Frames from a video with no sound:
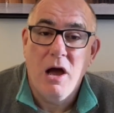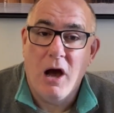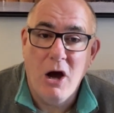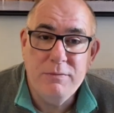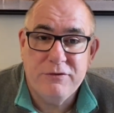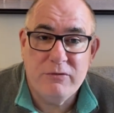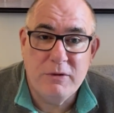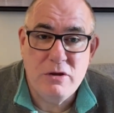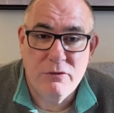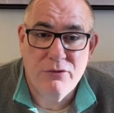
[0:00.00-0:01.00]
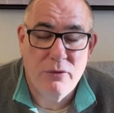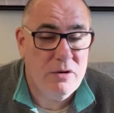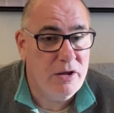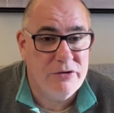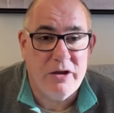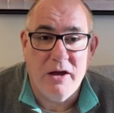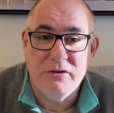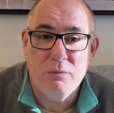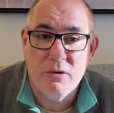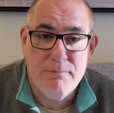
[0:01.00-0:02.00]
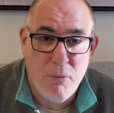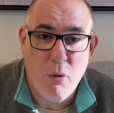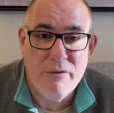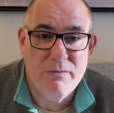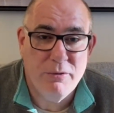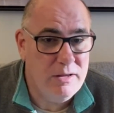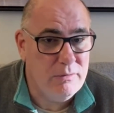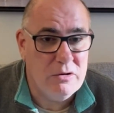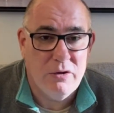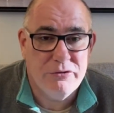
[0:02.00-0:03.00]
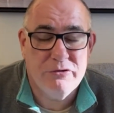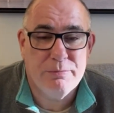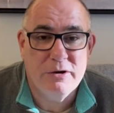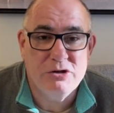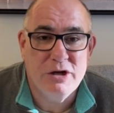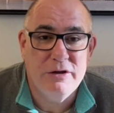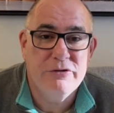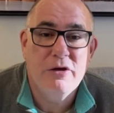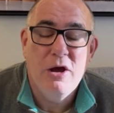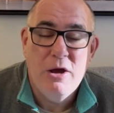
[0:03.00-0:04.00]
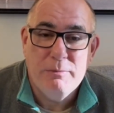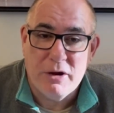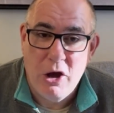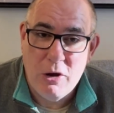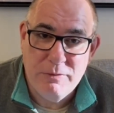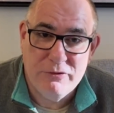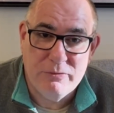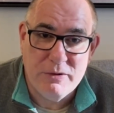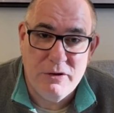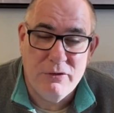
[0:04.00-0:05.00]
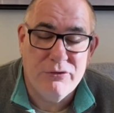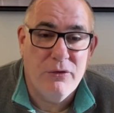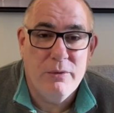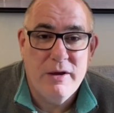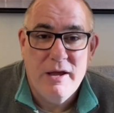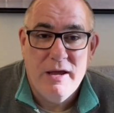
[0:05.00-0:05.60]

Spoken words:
I hope this has been useful. Like I say, I didn't want to bore everybody with lots of spreadsheets, but I hope this has been useful.